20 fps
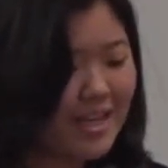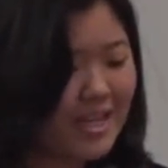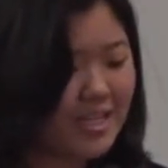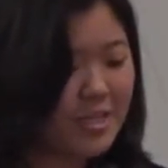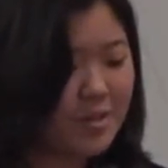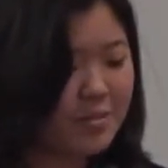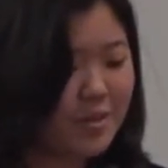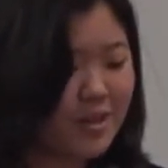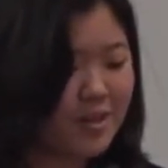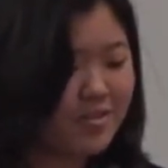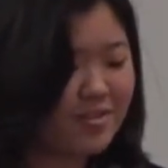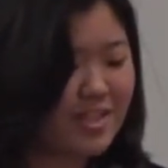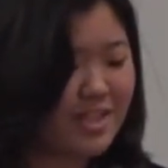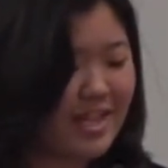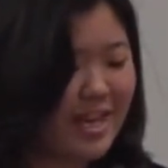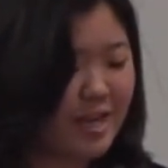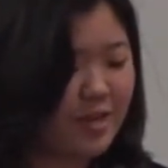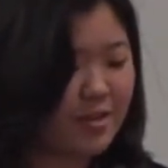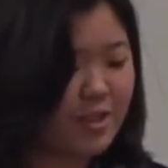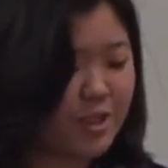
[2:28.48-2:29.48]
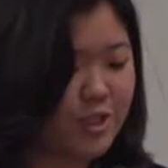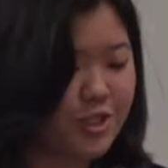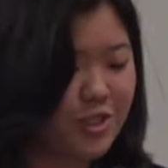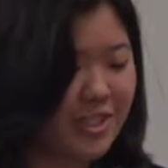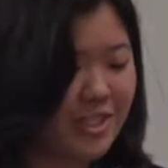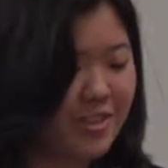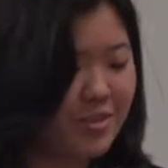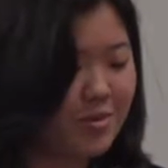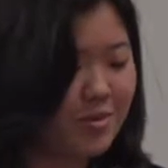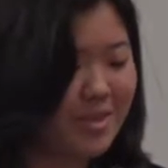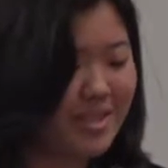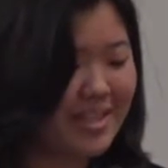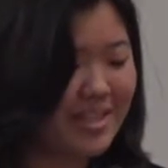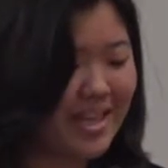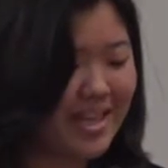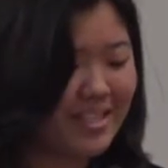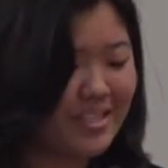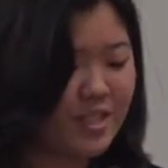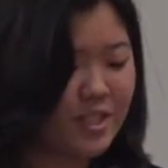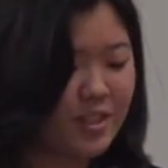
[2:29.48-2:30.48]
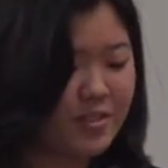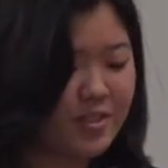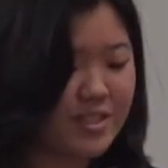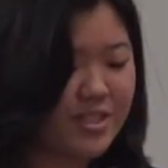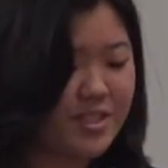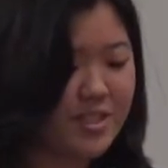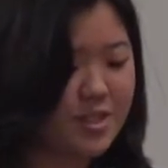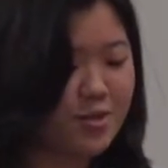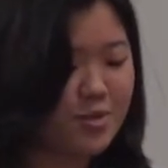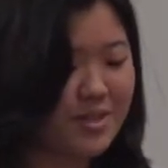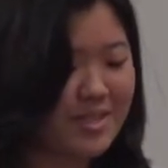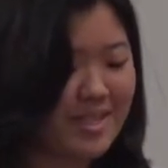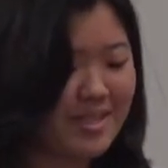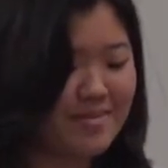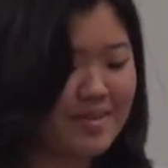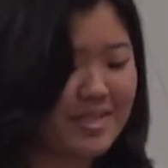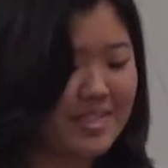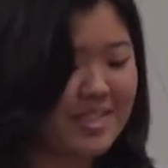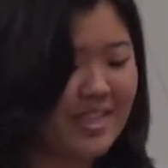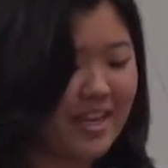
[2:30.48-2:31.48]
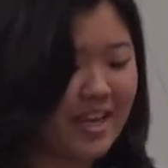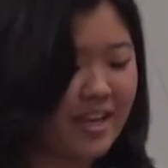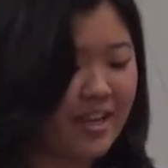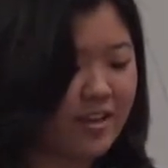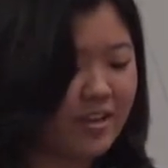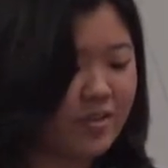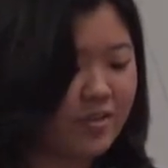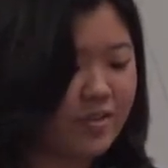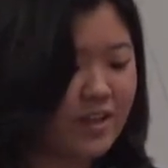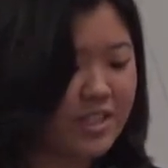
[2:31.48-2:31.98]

As a part of the Yak retreat, we led services 3 times a day,